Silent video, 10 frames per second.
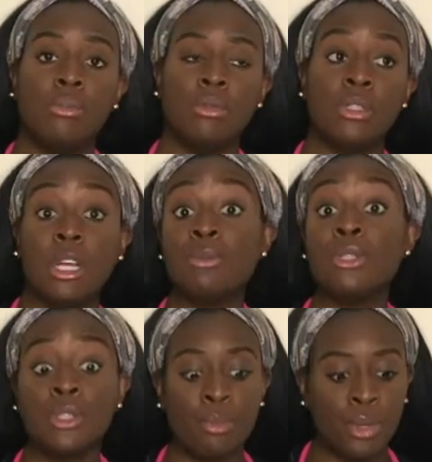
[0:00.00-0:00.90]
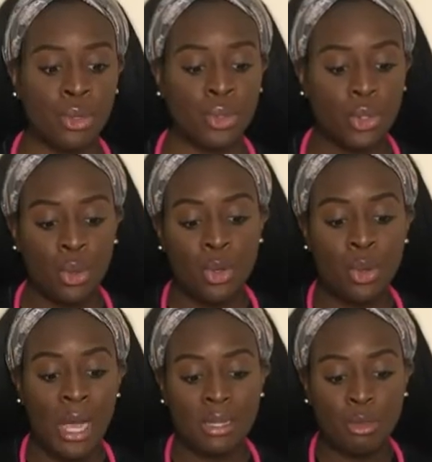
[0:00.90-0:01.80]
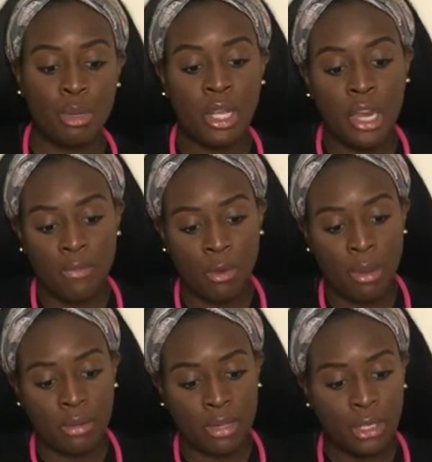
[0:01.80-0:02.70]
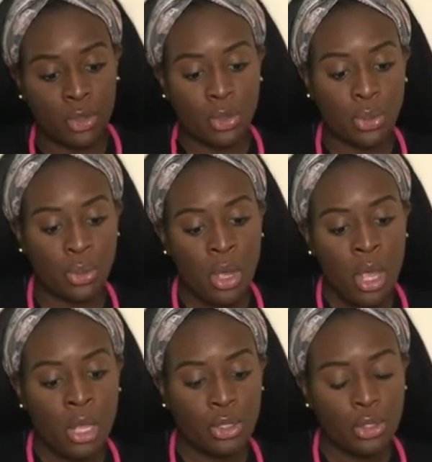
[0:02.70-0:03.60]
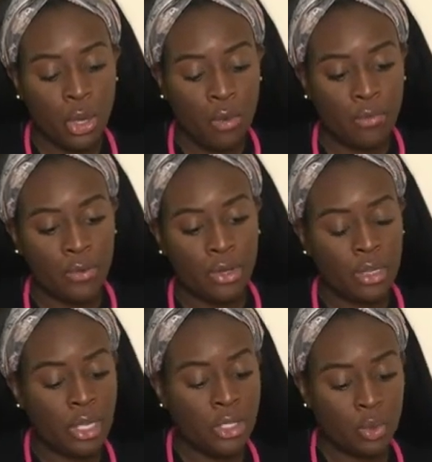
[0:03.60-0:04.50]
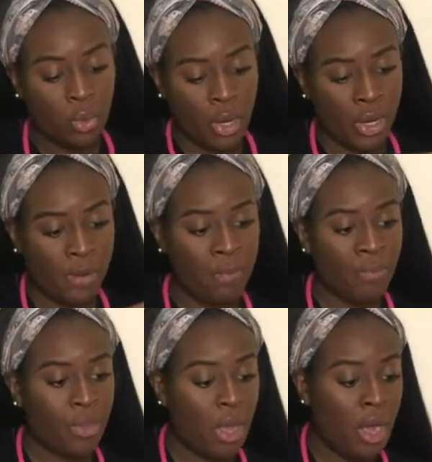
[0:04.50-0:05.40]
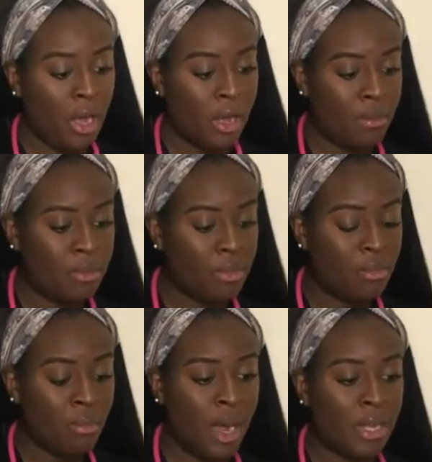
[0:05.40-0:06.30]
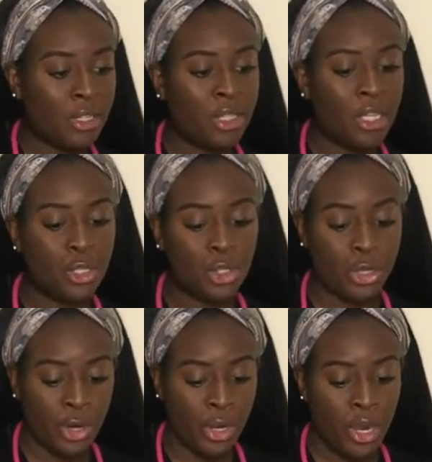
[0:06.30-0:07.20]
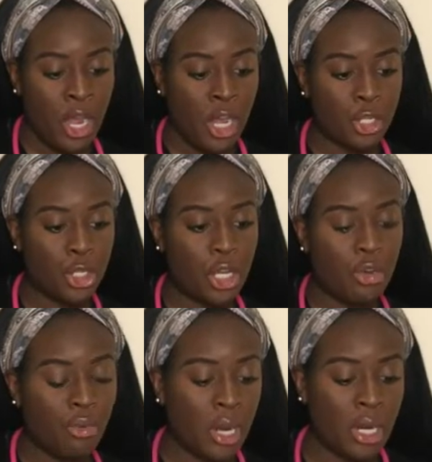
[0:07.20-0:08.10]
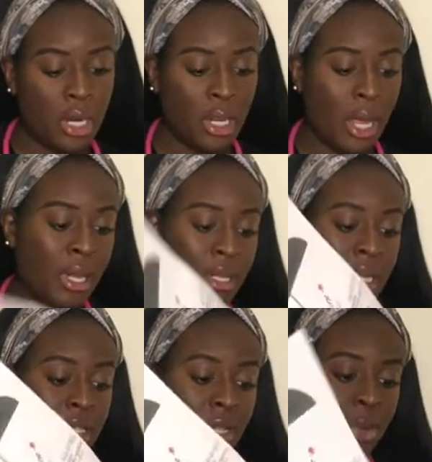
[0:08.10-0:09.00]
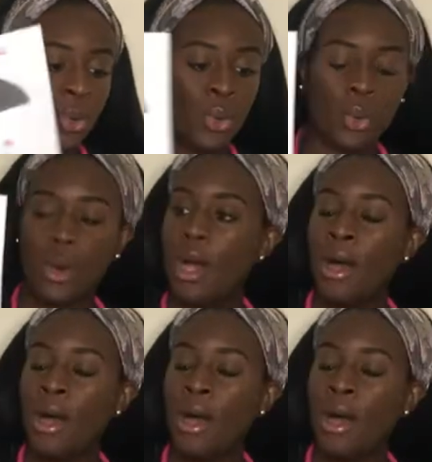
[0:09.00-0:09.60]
substance abuse. So you have to be careful about that too. So for this one, my teacher, she created like these little